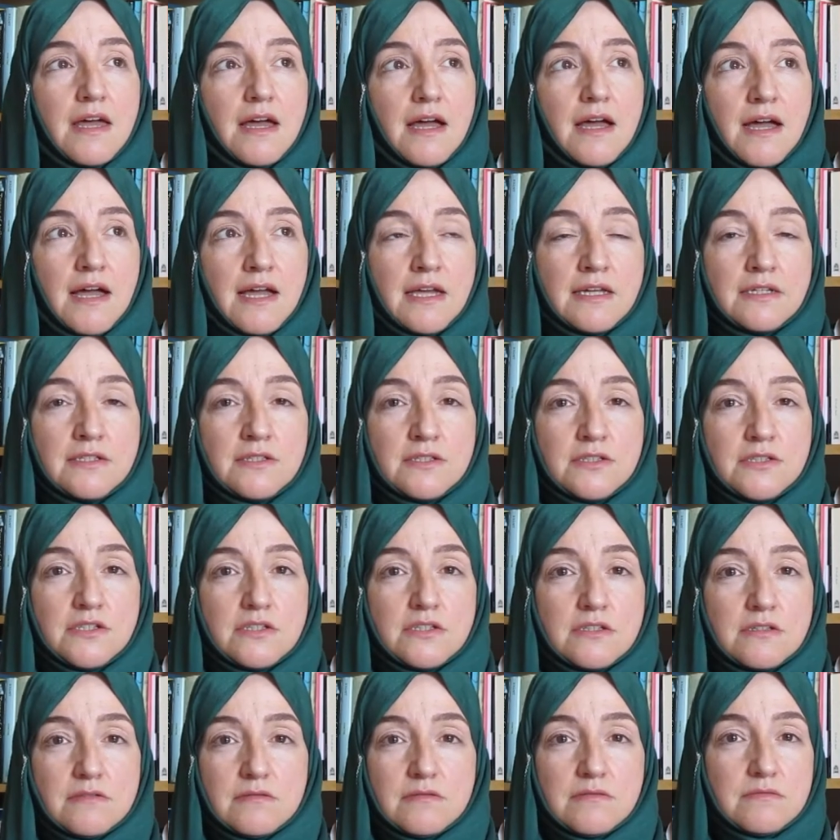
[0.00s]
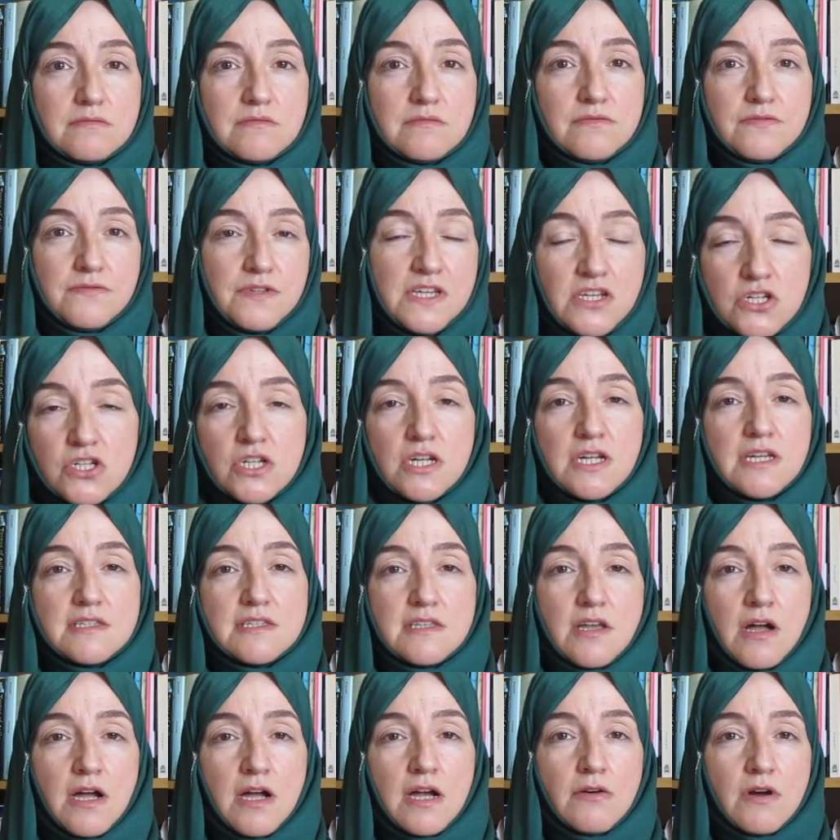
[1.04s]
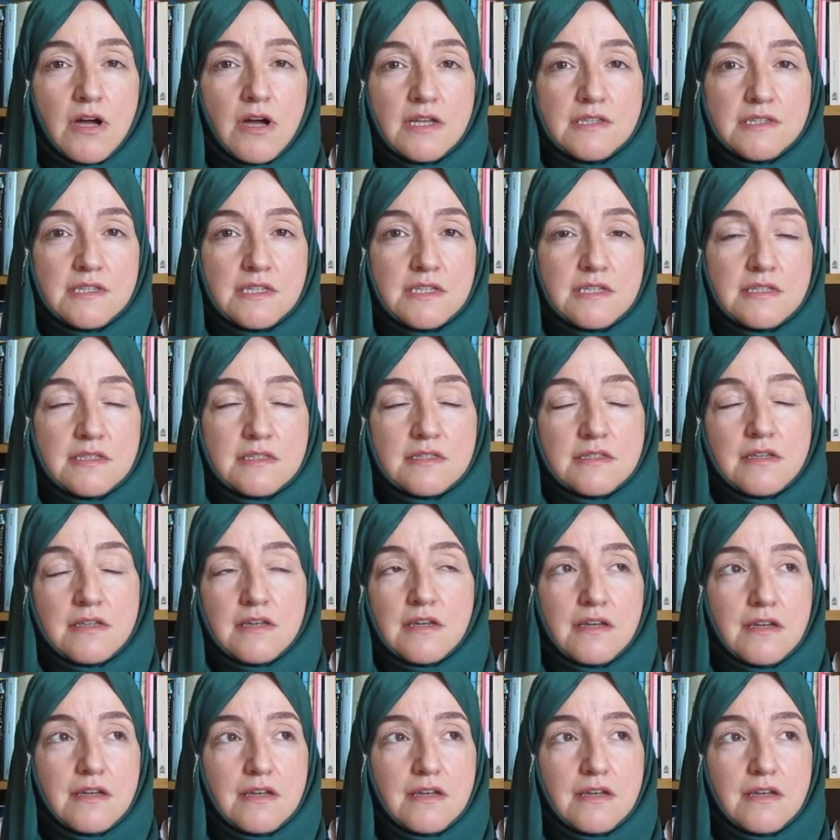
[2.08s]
and featureless high-rises.